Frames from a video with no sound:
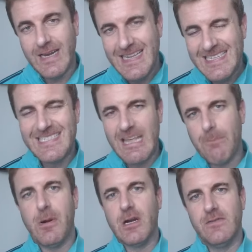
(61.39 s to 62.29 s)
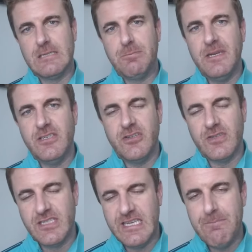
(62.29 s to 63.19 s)
hits that part of his speech, you can
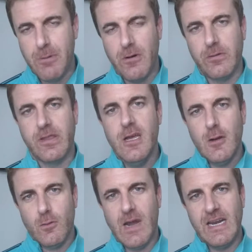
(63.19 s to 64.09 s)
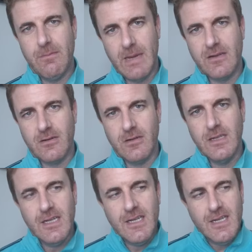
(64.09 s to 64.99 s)
see both Ryan and Michael
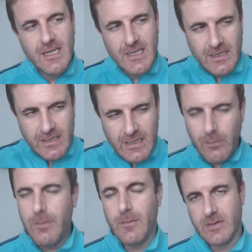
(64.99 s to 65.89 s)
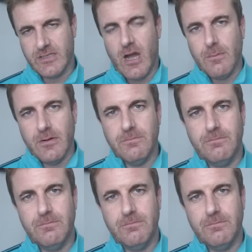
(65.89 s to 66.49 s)
come a bit more somber.